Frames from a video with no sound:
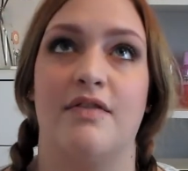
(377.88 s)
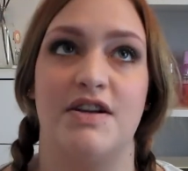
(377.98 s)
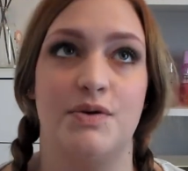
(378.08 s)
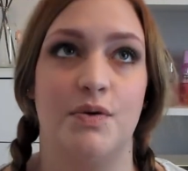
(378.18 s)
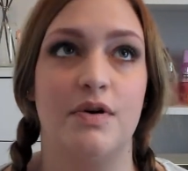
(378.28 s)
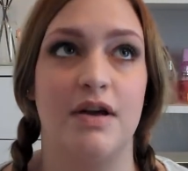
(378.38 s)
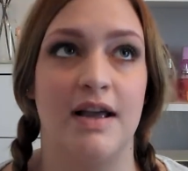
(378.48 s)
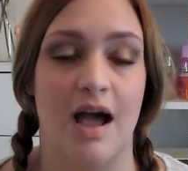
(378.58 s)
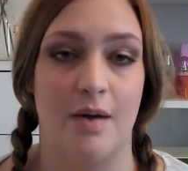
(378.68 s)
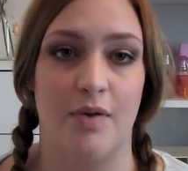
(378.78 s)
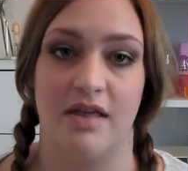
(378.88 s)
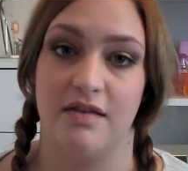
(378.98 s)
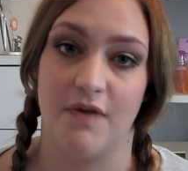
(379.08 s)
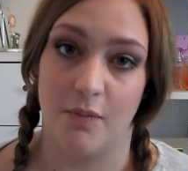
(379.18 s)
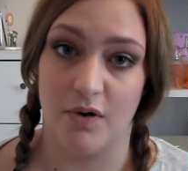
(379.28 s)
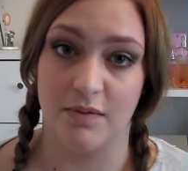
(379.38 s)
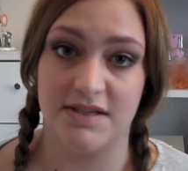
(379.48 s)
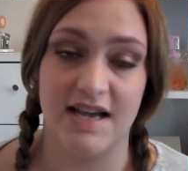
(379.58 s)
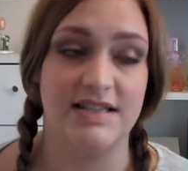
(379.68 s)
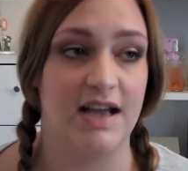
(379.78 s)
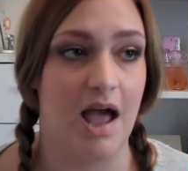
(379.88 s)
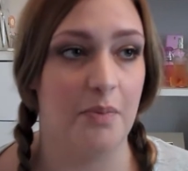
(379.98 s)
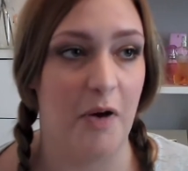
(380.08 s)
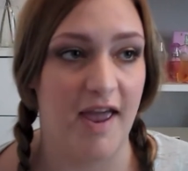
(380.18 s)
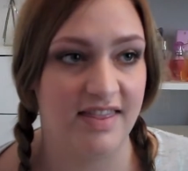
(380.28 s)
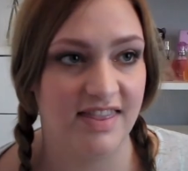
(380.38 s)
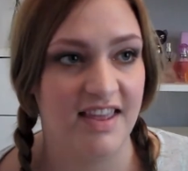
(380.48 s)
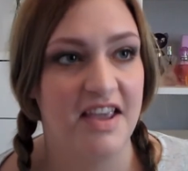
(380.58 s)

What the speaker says: I talk, I get out of breath. If I walk upstairs, I get out of breath.